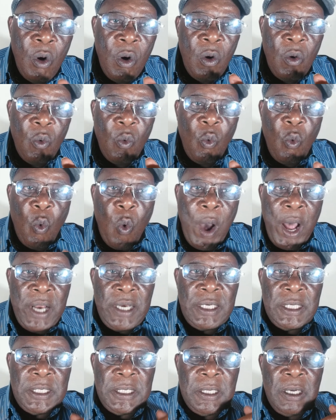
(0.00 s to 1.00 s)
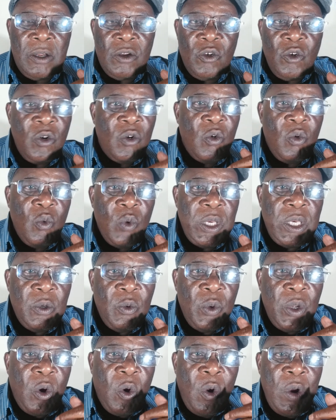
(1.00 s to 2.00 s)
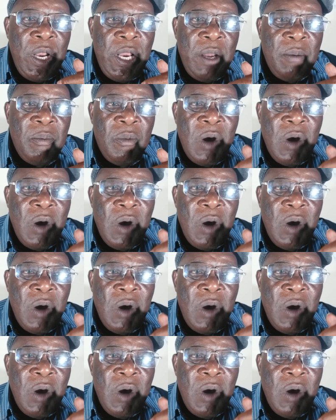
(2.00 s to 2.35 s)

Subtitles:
Once, we call them